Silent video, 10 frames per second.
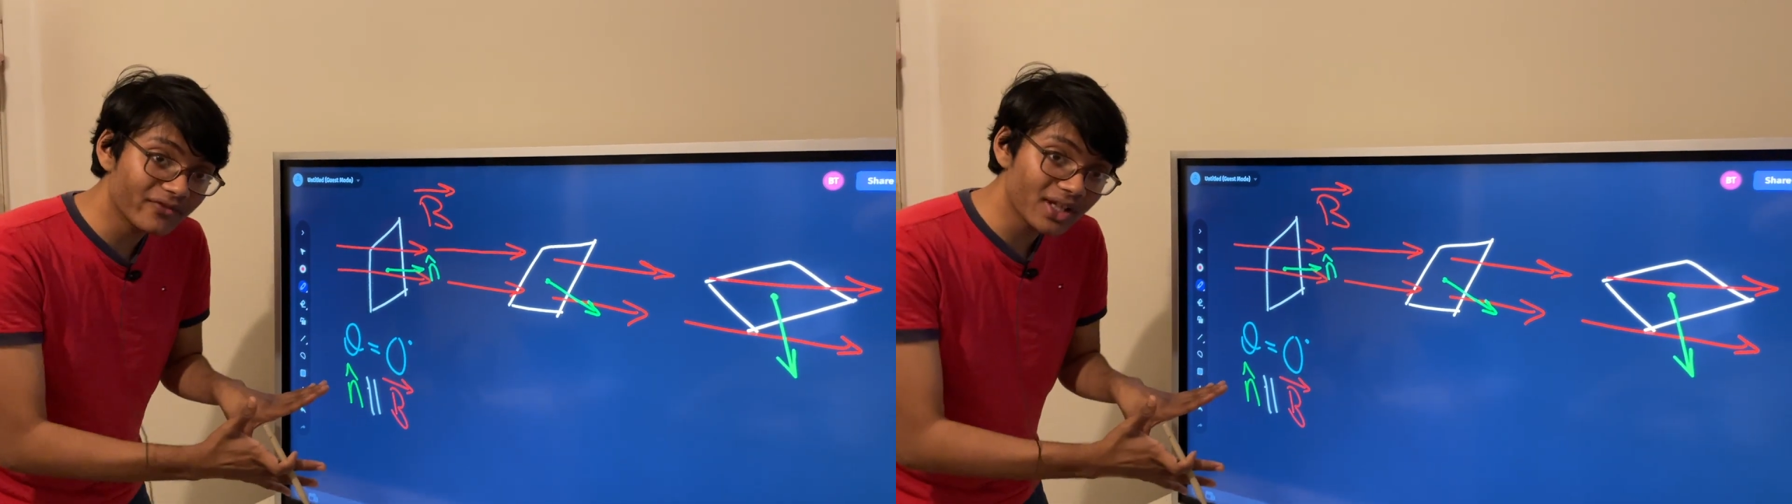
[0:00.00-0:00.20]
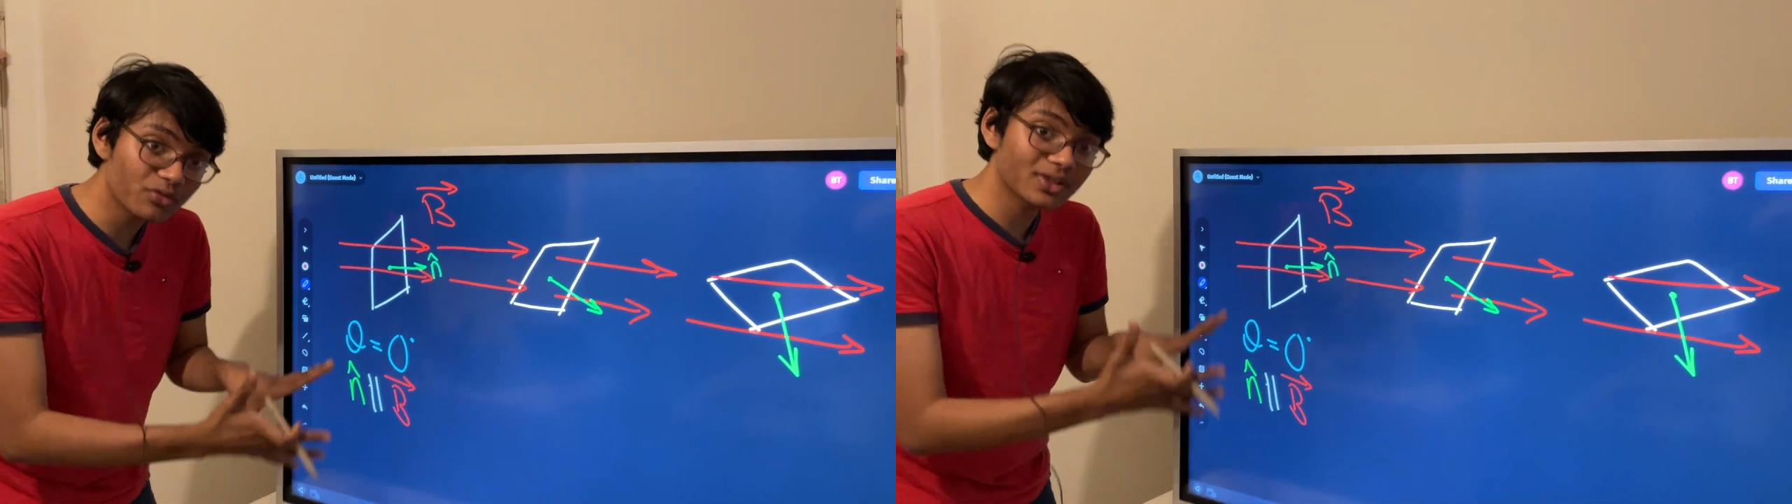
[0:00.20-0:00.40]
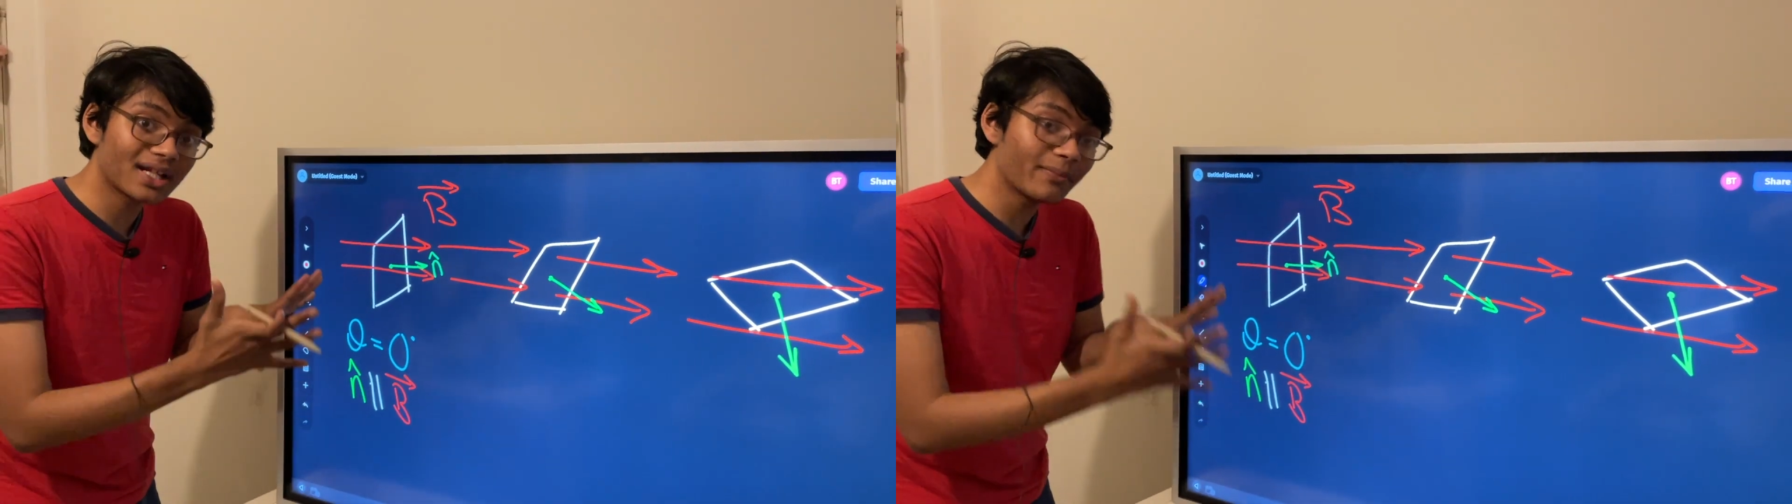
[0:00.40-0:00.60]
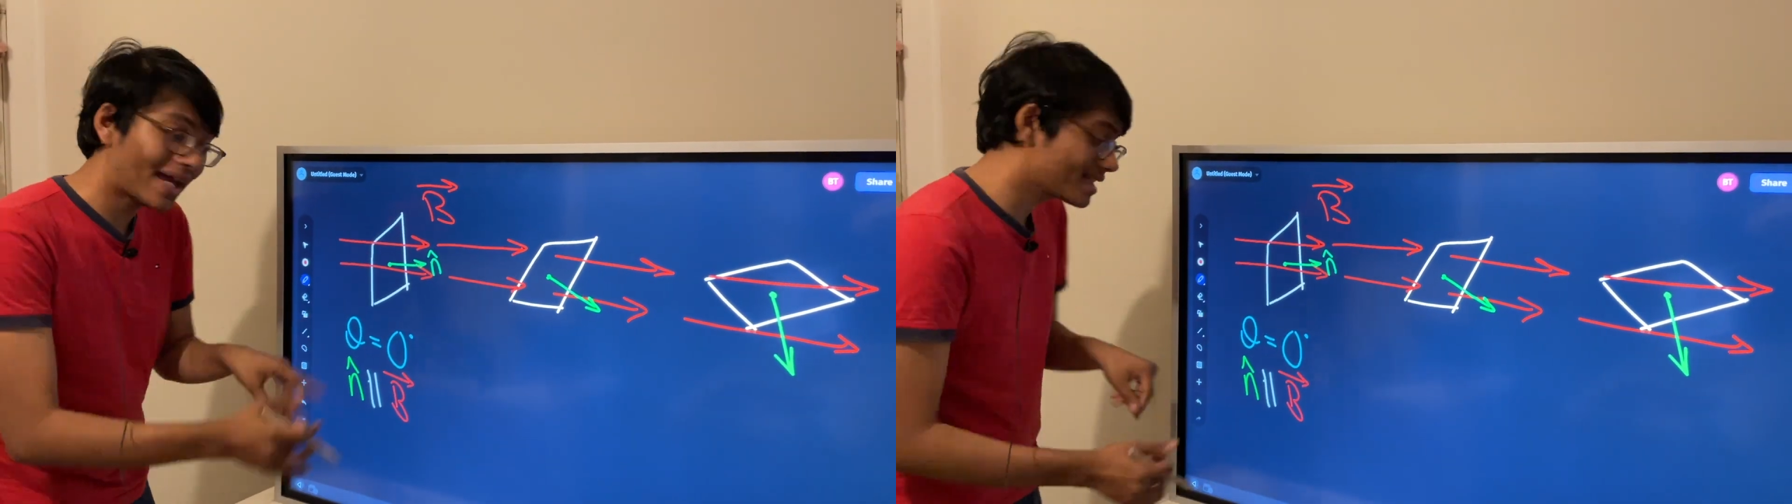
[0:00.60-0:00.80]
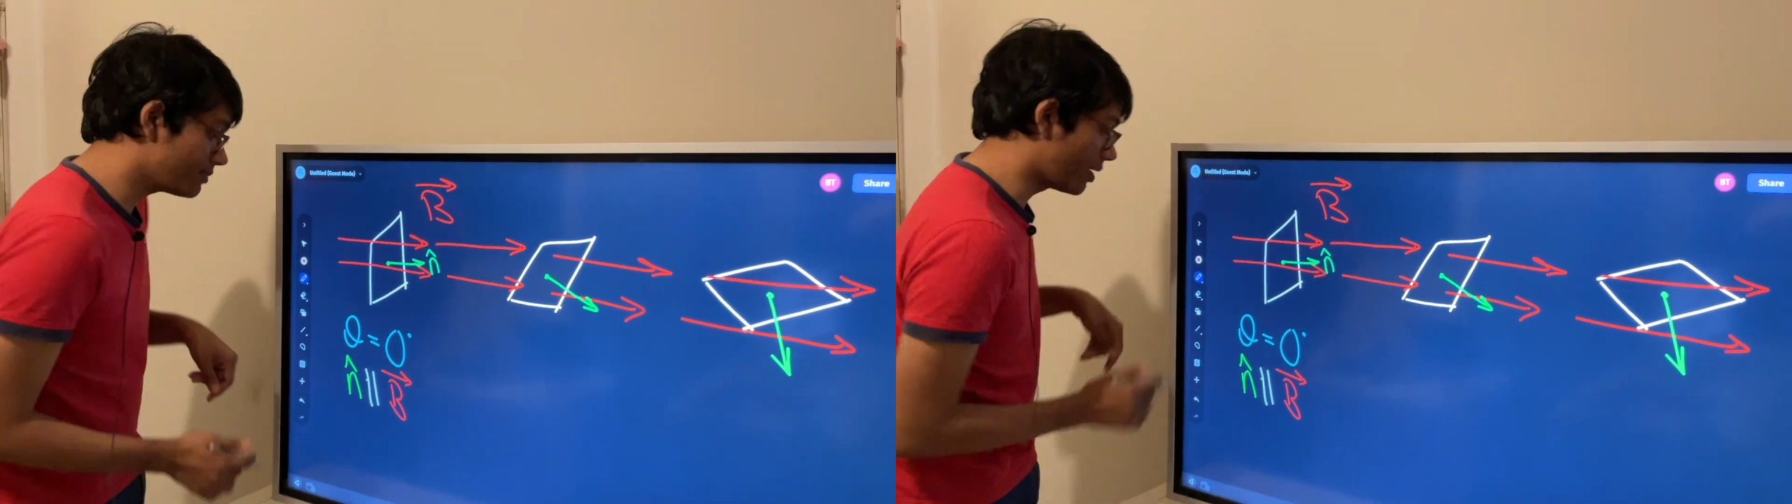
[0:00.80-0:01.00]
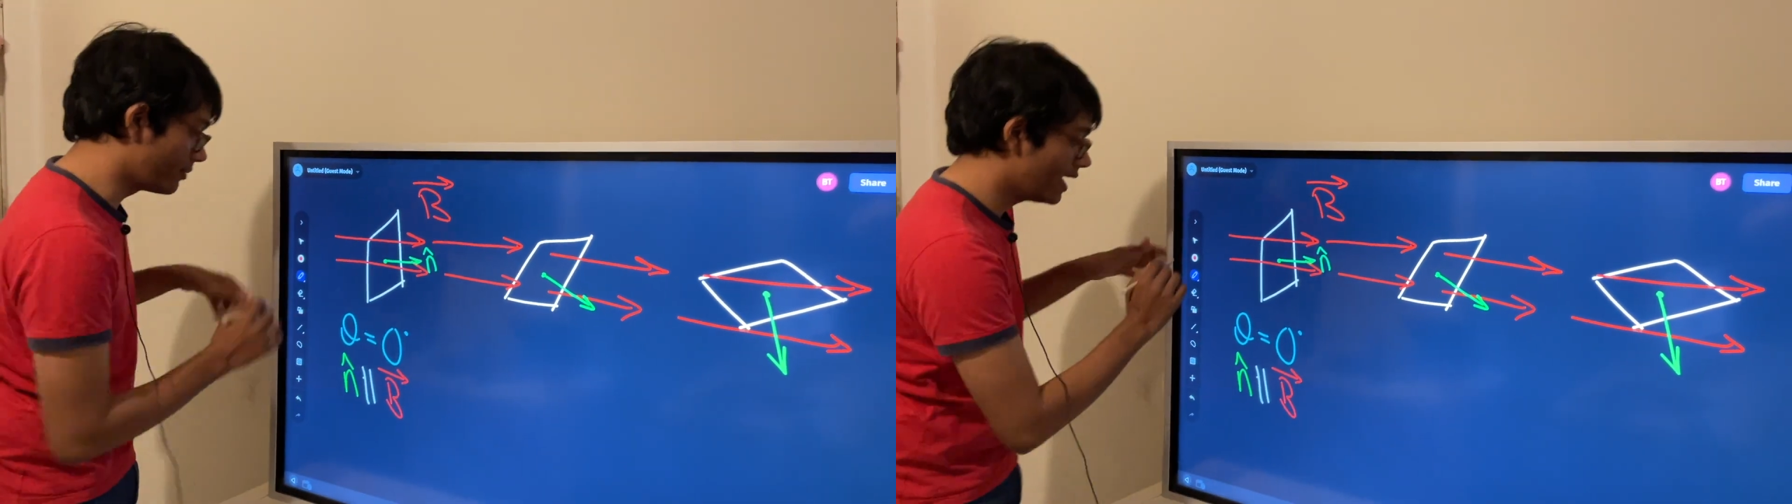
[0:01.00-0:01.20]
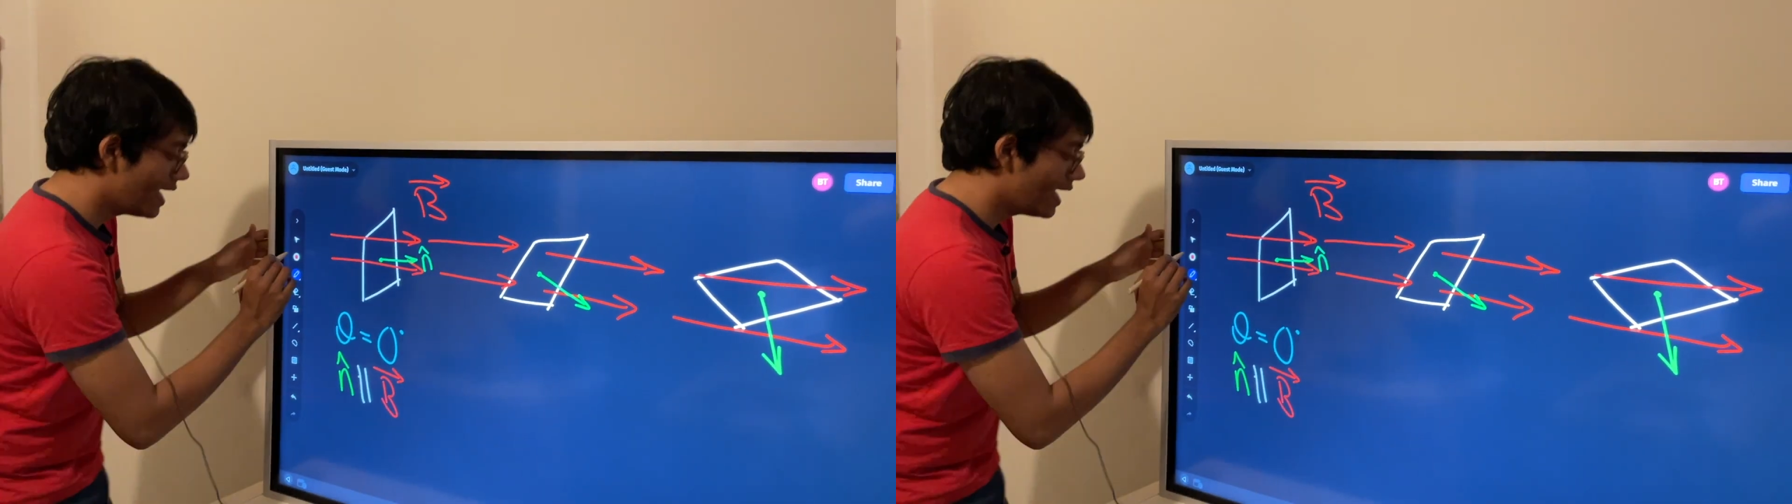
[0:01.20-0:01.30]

flux was at a maximum.